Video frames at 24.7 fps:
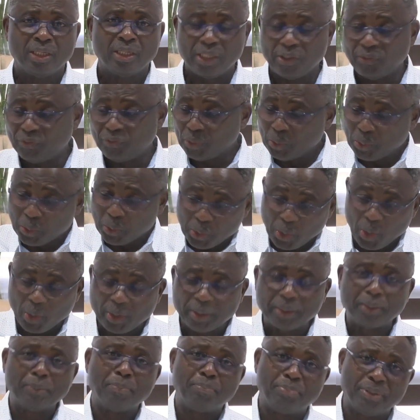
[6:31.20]
if you
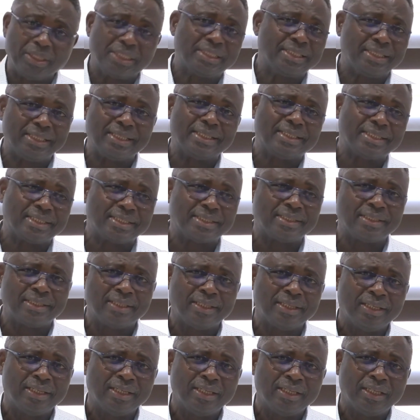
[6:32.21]
run a business,
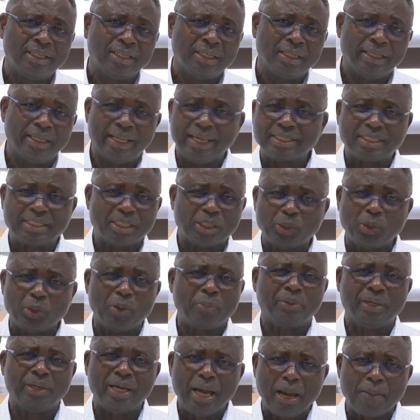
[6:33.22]
let it
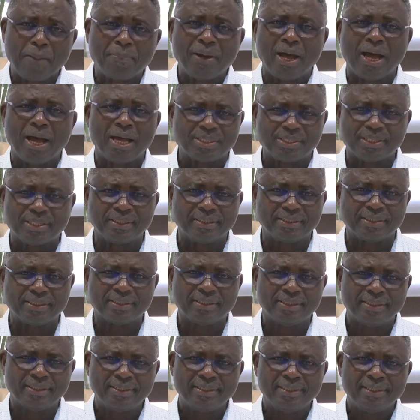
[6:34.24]
not be haphazard.
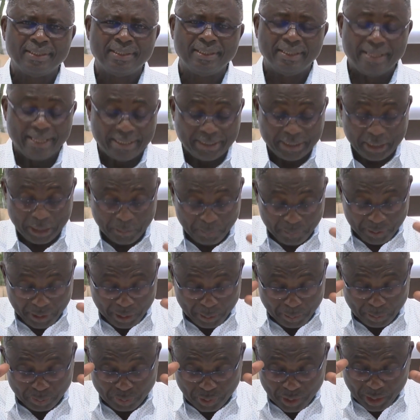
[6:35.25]
Let it be
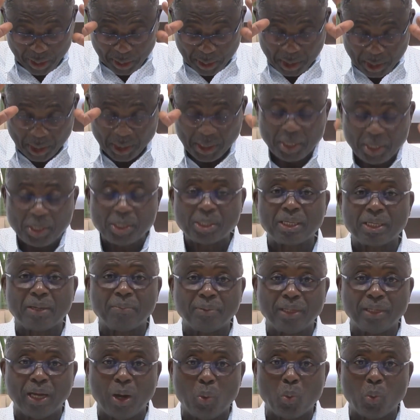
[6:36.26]
a
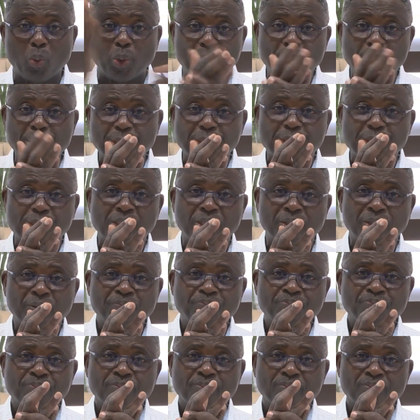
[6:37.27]
system that works,
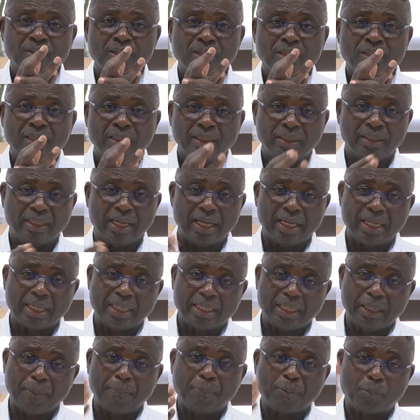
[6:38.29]

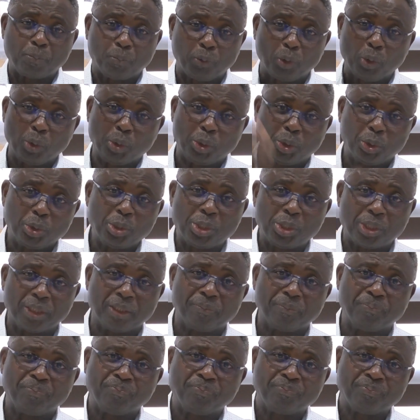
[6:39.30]
that keeps producing,
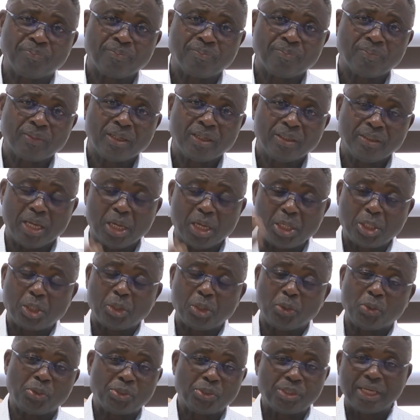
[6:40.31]
that
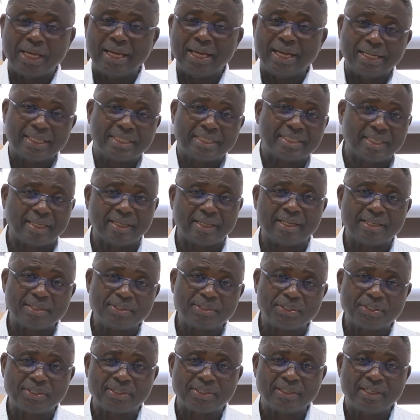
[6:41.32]
shows
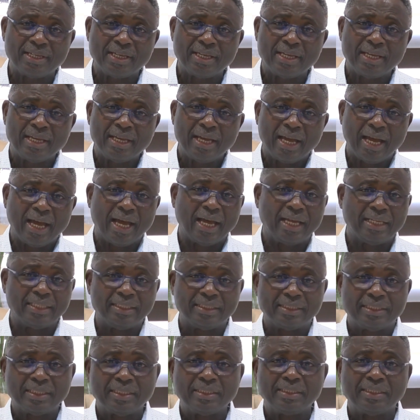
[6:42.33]
excellence,
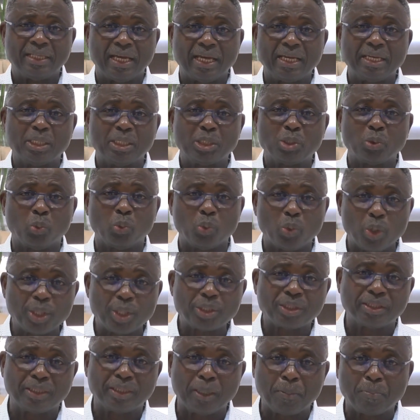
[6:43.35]
and that is
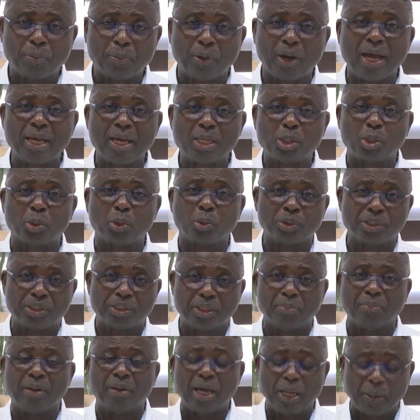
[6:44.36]
worth the price you
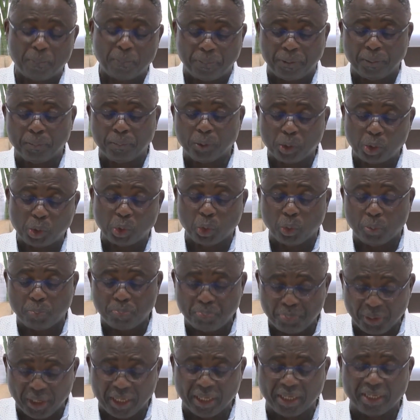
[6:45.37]
demand people to
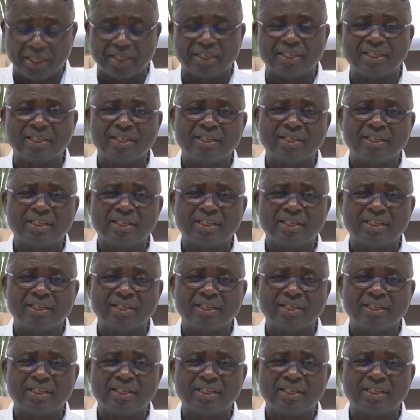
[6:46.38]
pay.